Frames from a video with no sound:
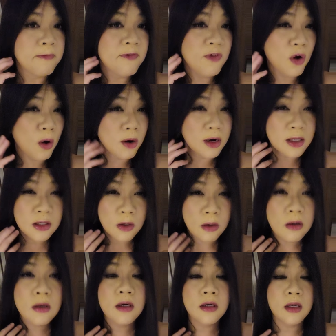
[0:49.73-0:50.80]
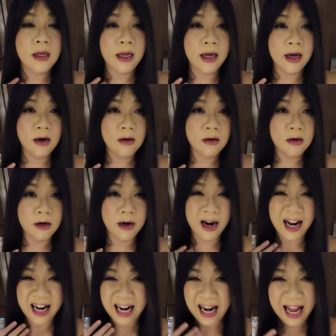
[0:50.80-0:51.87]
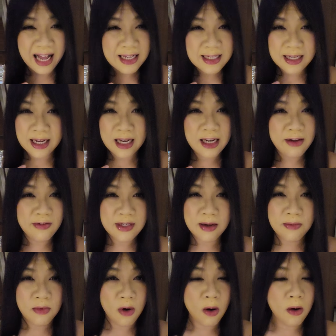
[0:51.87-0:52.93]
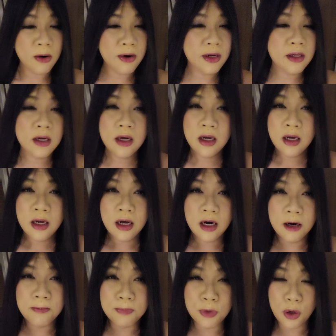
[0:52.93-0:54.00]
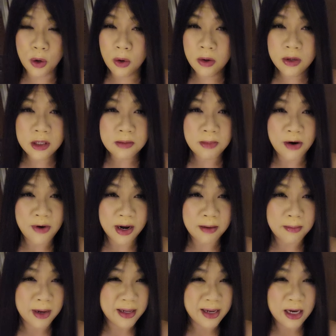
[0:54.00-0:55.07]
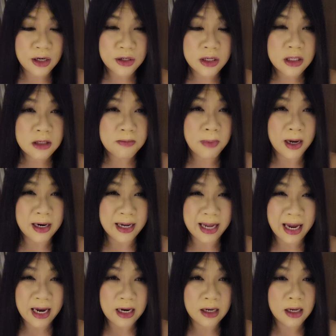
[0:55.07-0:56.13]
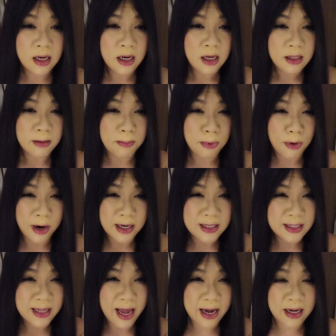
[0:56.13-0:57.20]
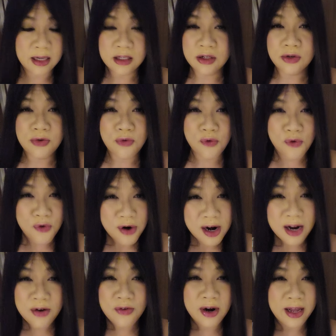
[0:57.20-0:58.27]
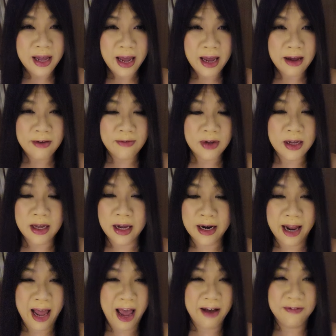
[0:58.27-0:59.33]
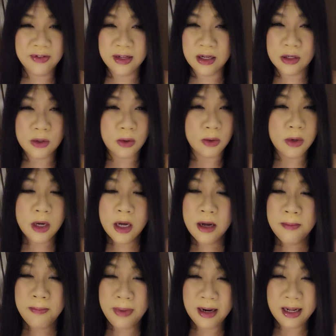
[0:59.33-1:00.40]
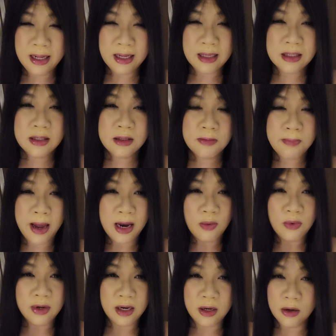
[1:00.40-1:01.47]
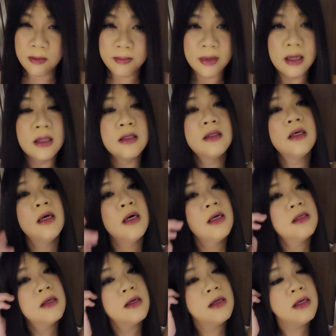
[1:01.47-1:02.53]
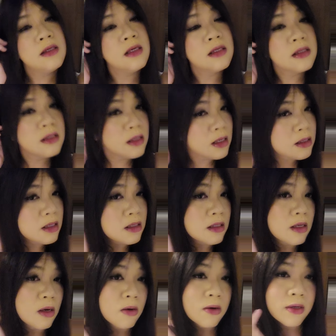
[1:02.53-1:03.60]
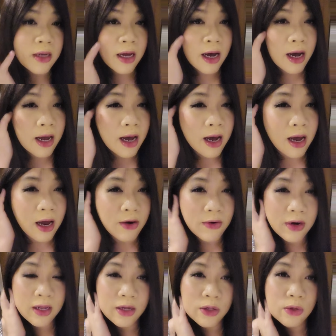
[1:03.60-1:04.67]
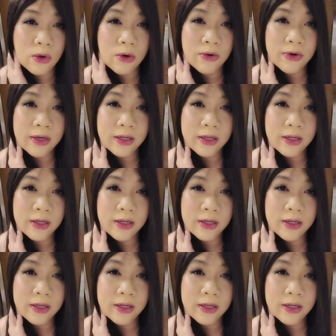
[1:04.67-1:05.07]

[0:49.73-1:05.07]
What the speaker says: flawless look, or glass skin, if some call it, Dior is my recommendations. But again, the price tag is really, really heavy and hefty. So please spend within your means. So this is the look that I really adore